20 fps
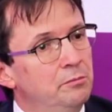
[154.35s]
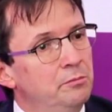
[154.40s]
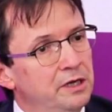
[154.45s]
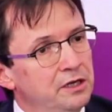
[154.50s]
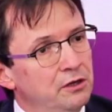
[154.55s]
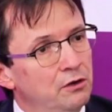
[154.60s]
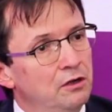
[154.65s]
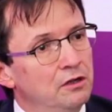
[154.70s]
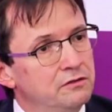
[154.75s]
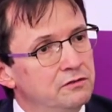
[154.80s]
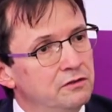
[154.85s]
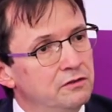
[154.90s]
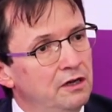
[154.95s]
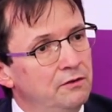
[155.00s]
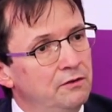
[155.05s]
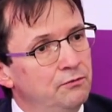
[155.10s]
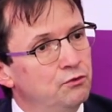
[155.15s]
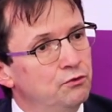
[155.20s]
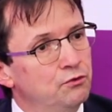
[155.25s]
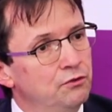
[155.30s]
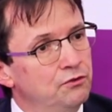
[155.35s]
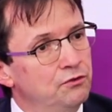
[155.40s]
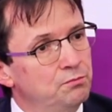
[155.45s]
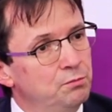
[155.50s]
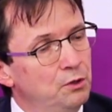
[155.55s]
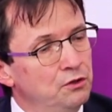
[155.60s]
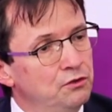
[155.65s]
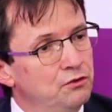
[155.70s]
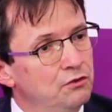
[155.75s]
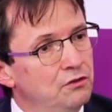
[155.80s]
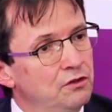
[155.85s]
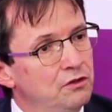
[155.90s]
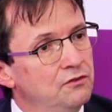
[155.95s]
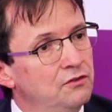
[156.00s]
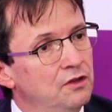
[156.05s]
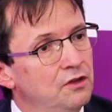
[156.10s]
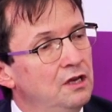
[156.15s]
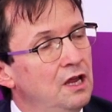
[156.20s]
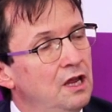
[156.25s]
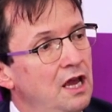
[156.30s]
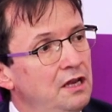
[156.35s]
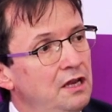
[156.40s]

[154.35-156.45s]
but also have to respond to this and